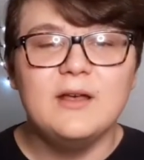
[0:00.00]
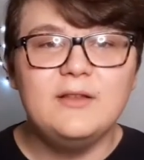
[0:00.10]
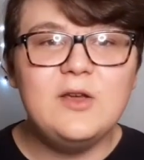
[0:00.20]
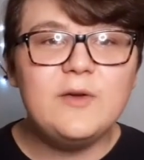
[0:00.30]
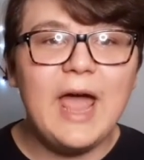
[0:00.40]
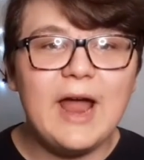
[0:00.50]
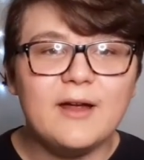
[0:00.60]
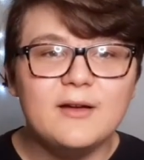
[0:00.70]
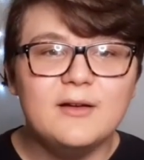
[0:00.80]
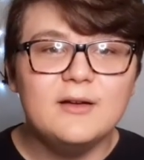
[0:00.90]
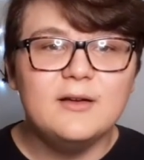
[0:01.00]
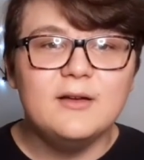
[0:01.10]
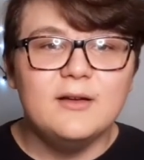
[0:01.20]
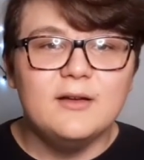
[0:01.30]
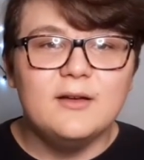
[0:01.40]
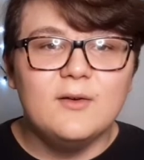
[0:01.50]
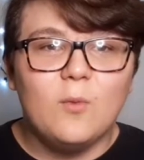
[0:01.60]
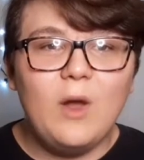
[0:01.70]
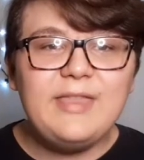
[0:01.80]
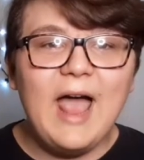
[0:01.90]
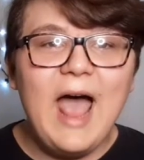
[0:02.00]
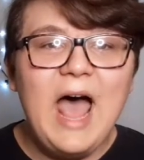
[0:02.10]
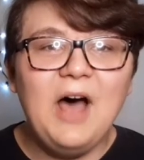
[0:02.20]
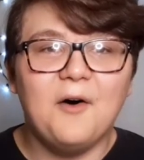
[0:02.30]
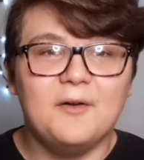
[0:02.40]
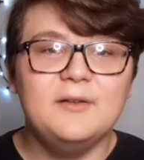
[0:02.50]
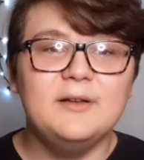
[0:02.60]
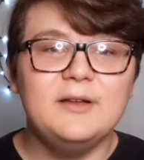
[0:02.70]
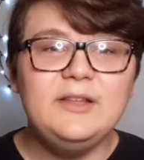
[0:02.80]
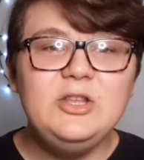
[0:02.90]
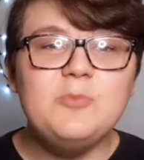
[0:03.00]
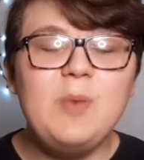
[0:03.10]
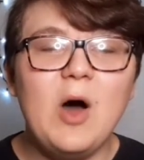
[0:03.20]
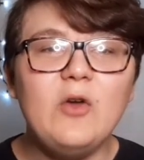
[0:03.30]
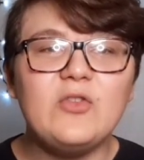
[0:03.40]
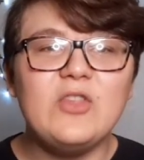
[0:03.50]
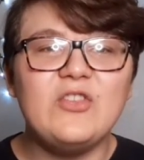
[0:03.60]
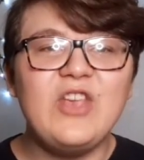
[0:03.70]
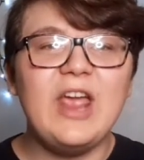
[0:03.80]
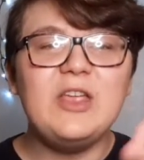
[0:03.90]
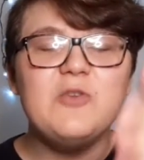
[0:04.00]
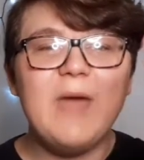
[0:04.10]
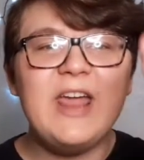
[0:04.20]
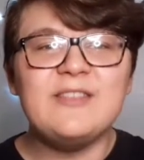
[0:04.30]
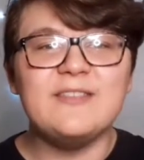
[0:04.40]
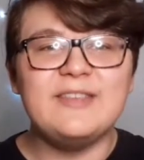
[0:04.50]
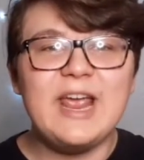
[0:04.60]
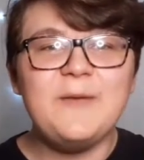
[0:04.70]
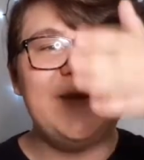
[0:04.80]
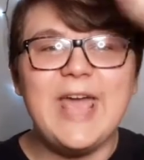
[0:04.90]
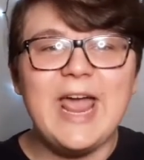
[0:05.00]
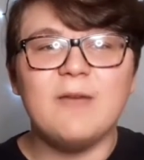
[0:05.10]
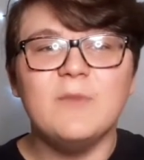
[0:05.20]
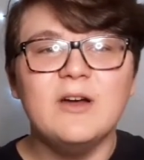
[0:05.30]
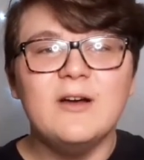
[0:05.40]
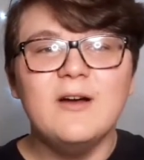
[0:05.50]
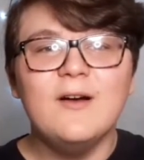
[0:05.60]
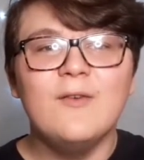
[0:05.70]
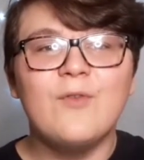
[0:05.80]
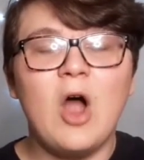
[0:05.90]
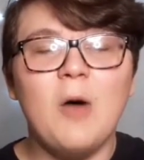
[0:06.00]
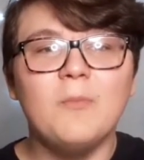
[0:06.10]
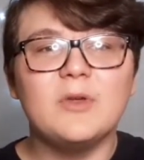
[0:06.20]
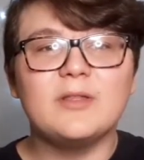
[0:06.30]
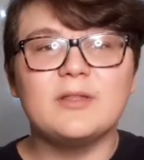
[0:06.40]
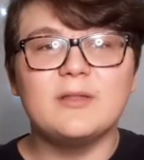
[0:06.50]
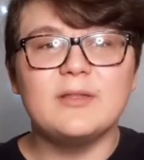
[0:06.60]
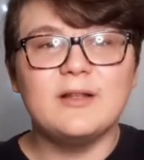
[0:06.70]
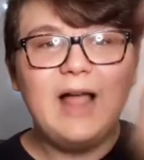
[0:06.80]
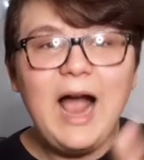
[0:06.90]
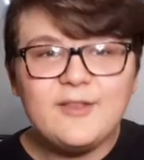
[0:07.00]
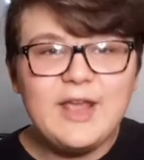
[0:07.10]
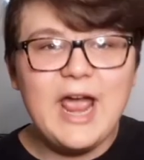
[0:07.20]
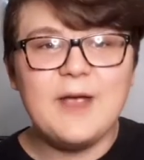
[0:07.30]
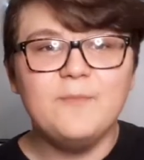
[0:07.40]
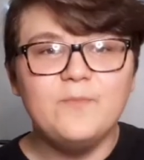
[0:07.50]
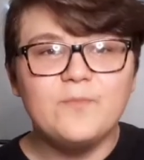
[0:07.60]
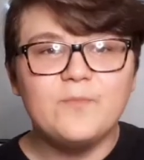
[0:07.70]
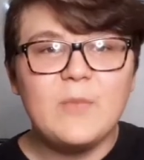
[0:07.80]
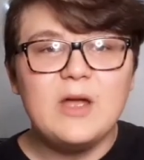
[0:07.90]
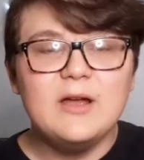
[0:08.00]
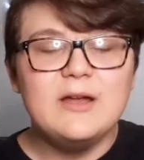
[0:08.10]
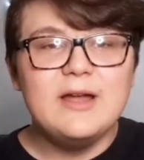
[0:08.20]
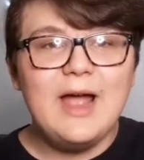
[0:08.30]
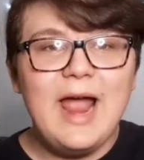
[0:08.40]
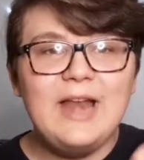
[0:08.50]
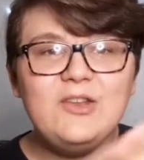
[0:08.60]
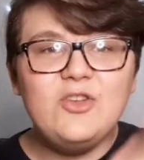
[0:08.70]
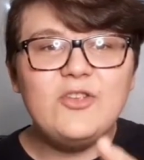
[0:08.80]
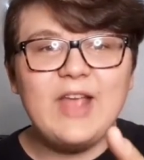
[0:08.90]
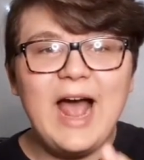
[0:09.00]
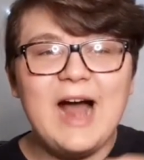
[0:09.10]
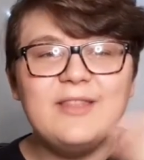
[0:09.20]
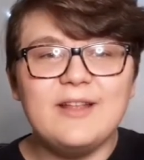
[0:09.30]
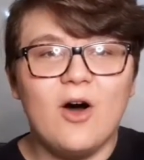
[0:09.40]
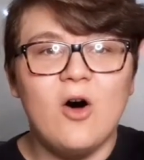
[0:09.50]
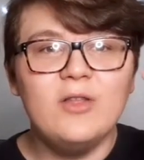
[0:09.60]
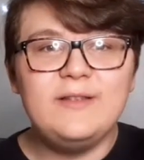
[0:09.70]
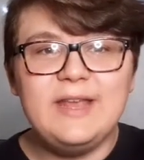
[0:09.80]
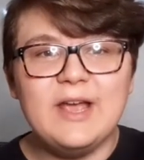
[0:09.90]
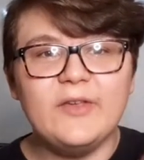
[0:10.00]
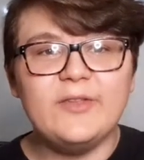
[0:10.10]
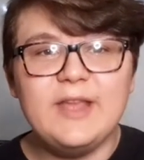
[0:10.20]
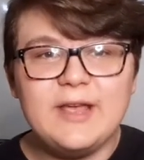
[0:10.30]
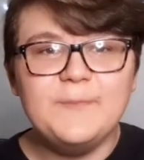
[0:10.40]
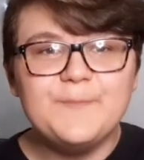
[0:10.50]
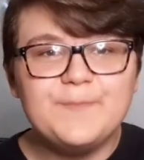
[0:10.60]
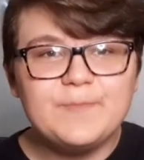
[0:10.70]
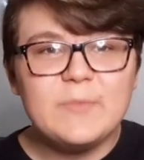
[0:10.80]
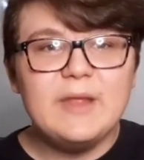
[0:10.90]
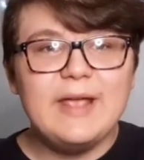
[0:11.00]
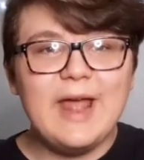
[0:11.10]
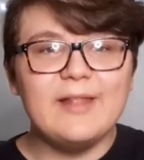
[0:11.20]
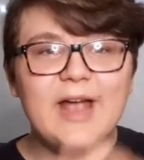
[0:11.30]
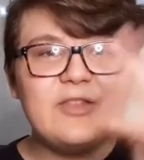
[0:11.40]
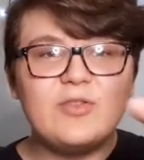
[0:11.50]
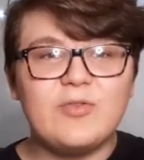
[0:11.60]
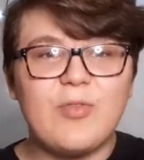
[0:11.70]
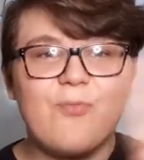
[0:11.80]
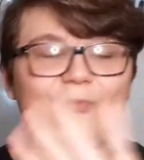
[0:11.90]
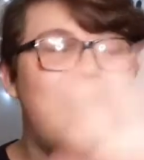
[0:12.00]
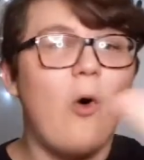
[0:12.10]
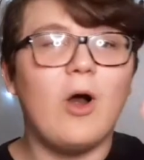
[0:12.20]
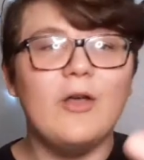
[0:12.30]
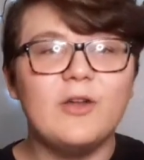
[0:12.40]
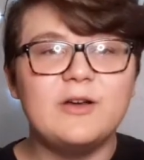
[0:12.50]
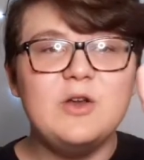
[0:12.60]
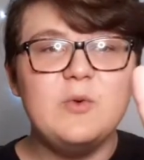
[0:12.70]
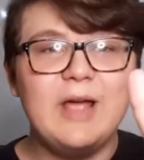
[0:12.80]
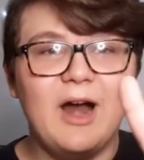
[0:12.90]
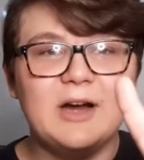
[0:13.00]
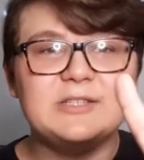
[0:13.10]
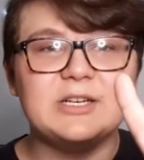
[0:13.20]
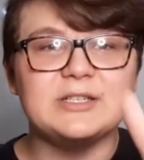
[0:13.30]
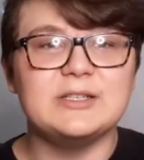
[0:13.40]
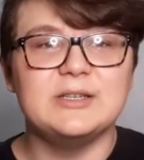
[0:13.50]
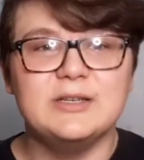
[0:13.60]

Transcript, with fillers: 2K. What the hell? You post the same, you make the same game from the last game, and you just add the, all the DLC and like four other new characters.